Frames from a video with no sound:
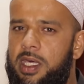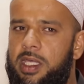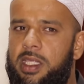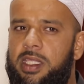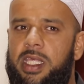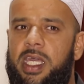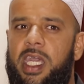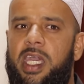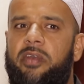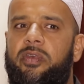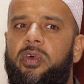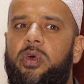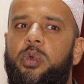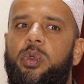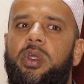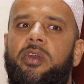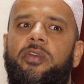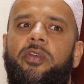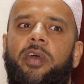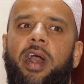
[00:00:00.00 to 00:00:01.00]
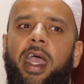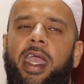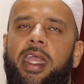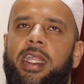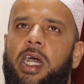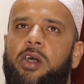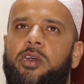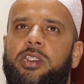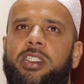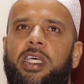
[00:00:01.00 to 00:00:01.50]
Therefore, we find
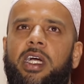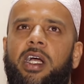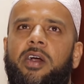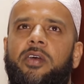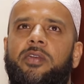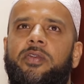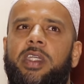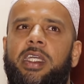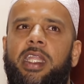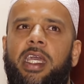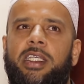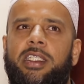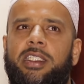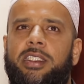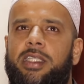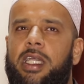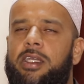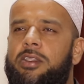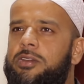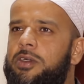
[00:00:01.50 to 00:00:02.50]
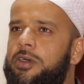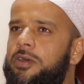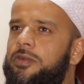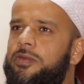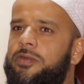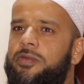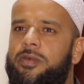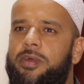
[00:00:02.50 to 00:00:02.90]
ourselves in a state of